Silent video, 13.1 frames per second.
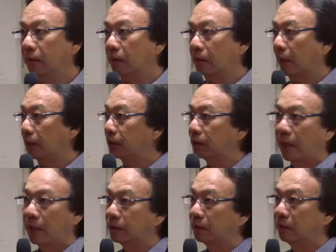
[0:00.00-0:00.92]
That's
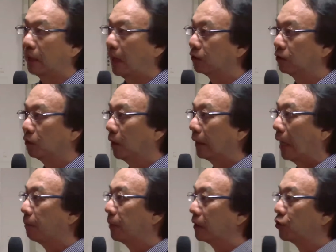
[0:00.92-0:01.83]
actually what
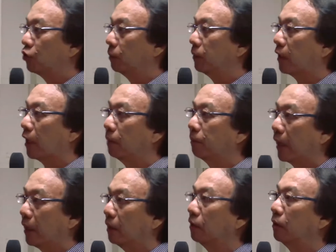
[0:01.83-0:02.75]
happened. She became
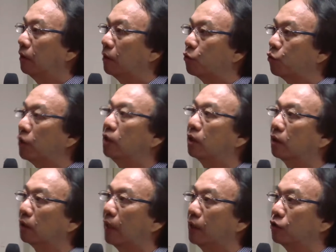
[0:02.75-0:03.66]
a reader and